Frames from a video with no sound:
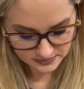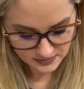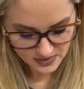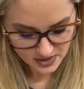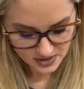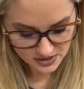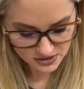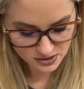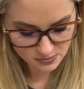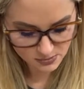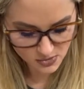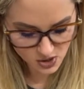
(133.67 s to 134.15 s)

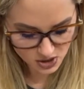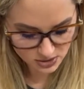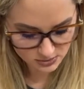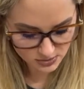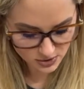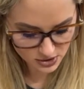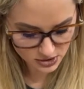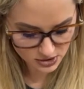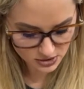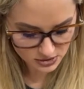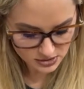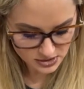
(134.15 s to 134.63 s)

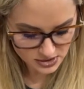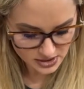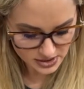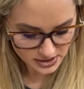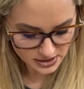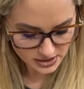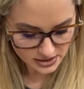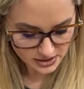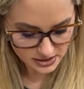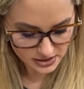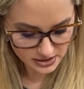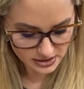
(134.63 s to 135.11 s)
monomer
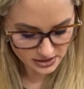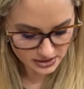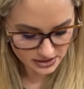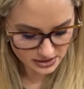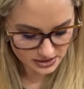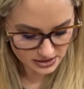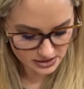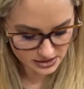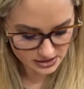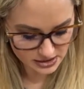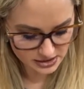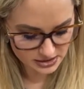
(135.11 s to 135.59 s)

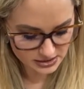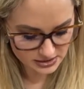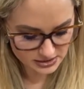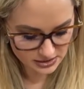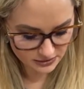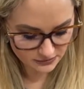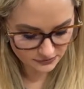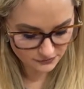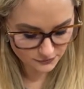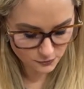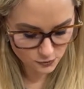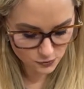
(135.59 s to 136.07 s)
is
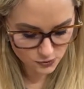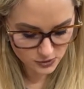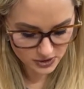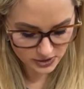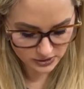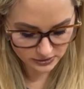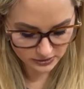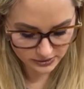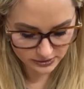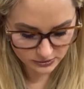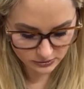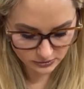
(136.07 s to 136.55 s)
for
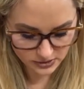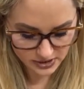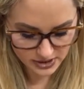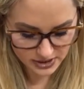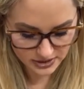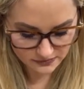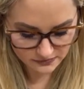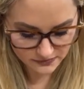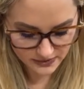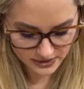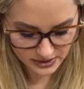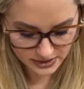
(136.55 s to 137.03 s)
a little
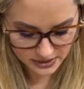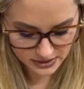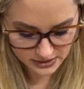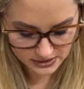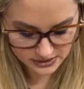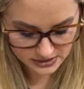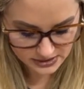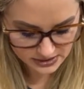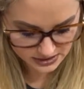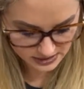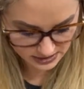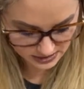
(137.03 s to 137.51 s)

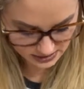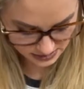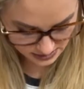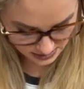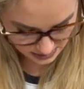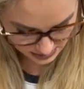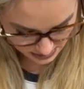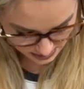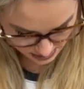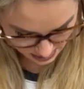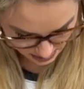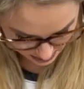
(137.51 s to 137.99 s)
advanced.
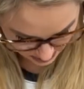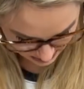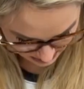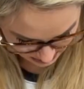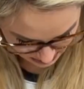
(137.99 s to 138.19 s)
It's